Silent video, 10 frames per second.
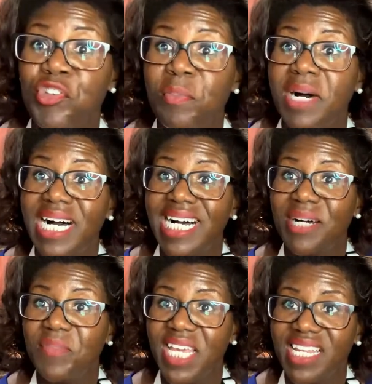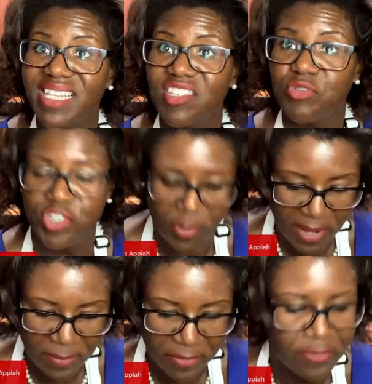So, mom, Nana, this was your
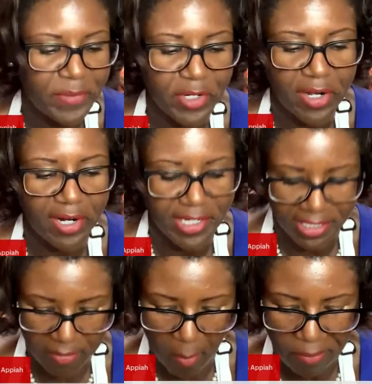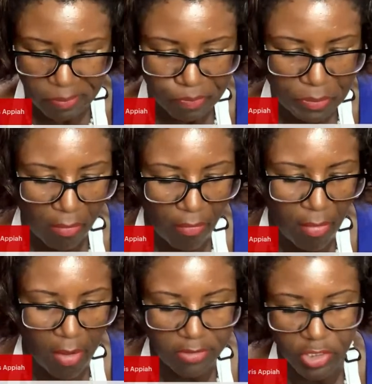pepper from your garden.
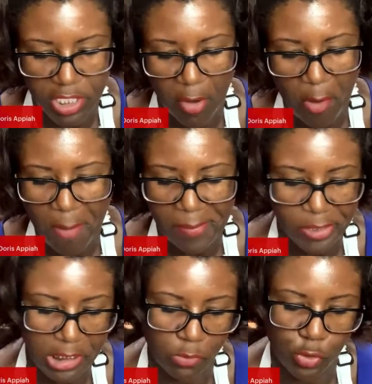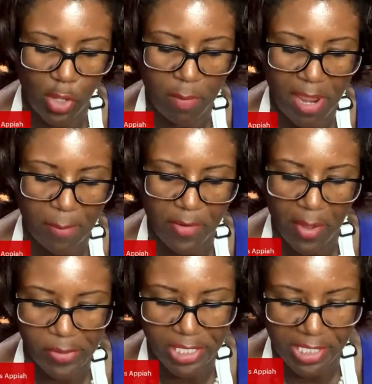So, y'all remember it was one pepper
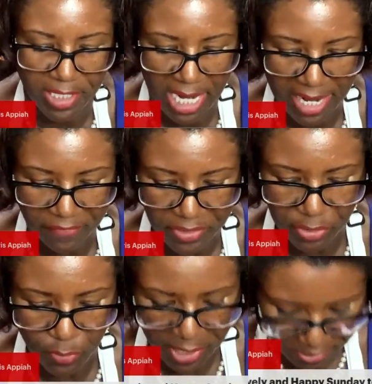that we cut in half this